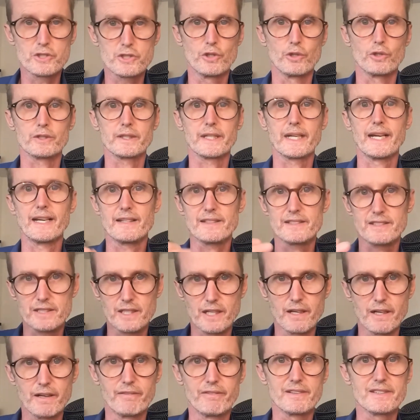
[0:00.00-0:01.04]
your care
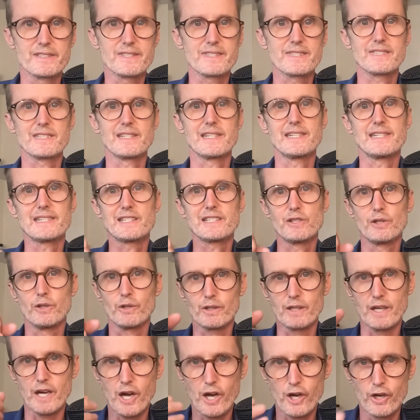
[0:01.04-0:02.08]
services,
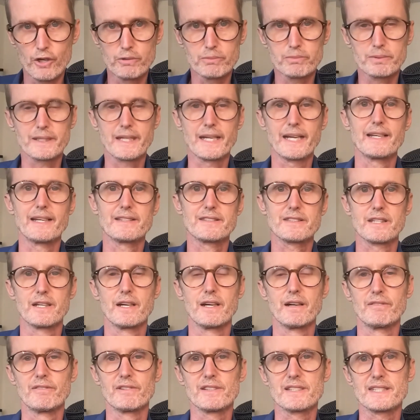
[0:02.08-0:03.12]
your home care
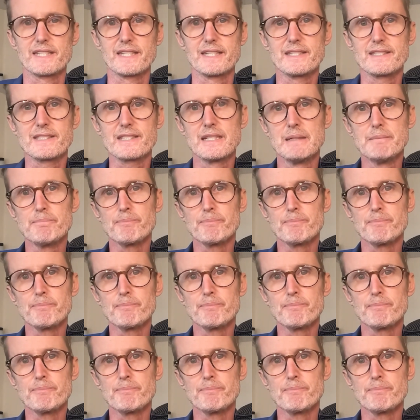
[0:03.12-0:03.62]
services,